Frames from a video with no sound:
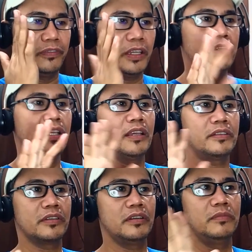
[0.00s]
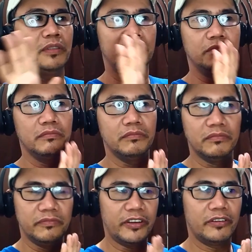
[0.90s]
Very handsome and
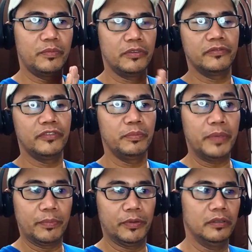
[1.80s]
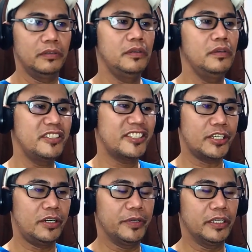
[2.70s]
very beautiful people.
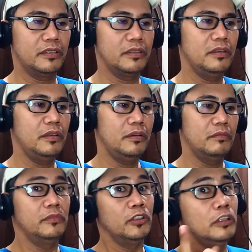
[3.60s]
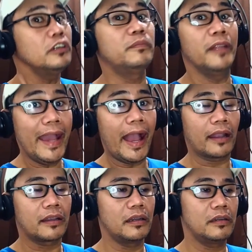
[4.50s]
Serbian. Look
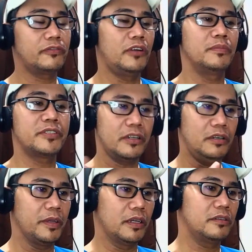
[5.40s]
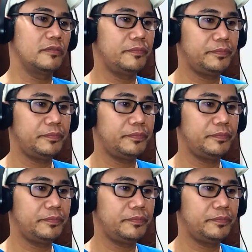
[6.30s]
black from Serbia.